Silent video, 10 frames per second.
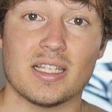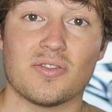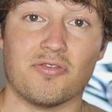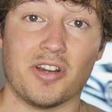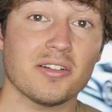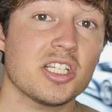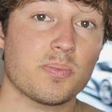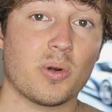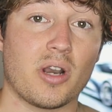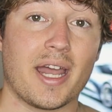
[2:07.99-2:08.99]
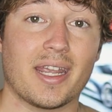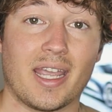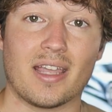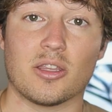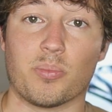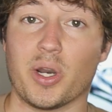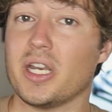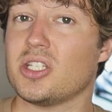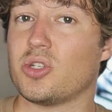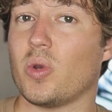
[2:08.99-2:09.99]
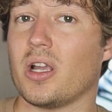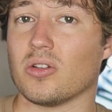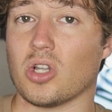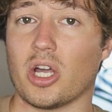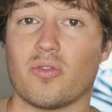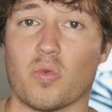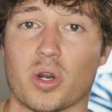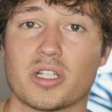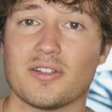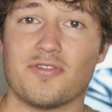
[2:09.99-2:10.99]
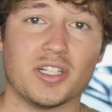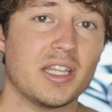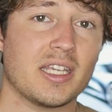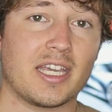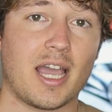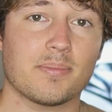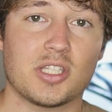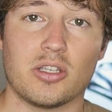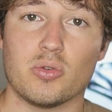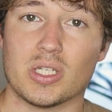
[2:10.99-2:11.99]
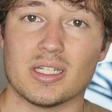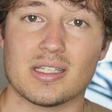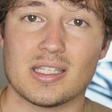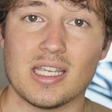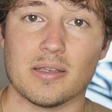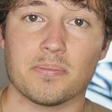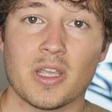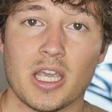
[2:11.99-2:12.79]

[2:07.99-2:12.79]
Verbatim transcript: it's very sporadic and the brain is doing a lot of work to fill in the gaps that you didn't see.